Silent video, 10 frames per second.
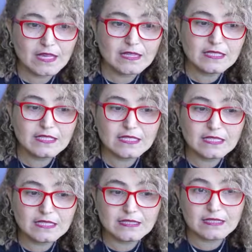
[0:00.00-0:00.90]
This is
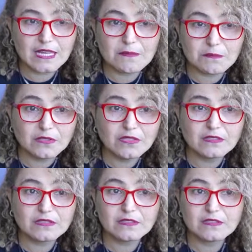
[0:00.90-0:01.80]
an example
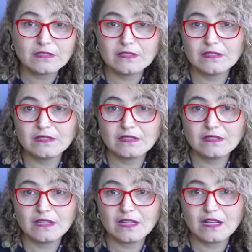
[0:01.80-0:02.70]

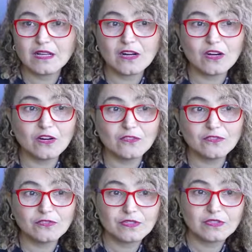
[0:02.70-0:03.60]

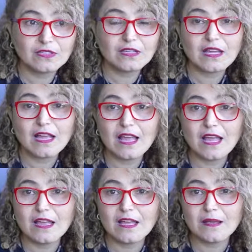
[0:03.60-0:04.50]
of
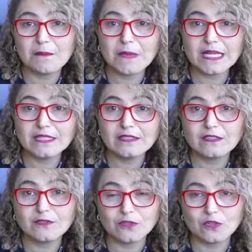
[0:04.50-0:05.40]
a
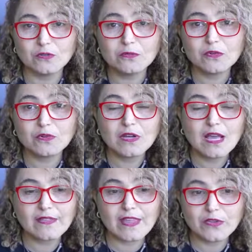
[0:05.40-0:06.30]
medical form
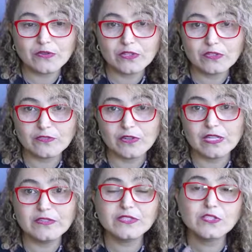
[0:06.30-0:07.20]
that you need to
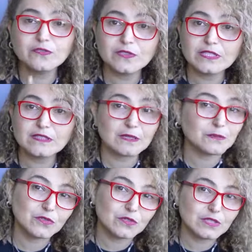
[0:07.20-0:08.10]
fill if it's your first
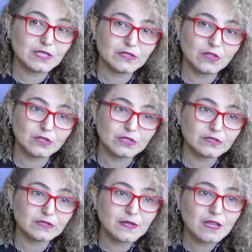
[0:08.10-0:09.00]
time to go and see a doctor.
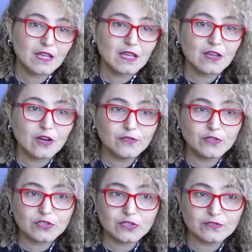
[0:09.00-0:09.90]
Of
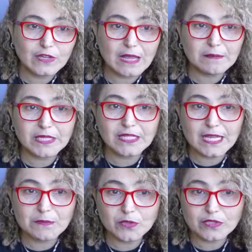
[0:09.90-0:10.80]
course, your family
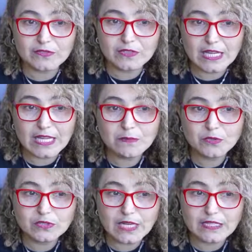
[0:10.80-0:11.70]
name, your given name,
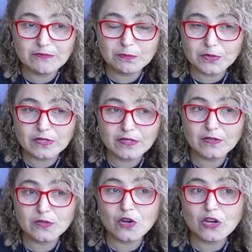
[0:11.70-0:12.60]
your date of
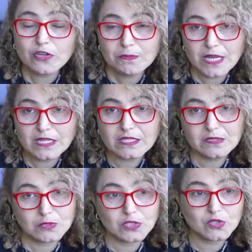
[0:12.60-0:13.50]
birth, your
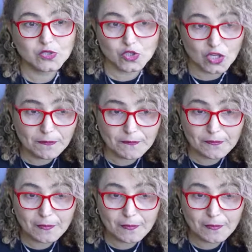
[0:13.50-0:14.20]
occupation, what's your job,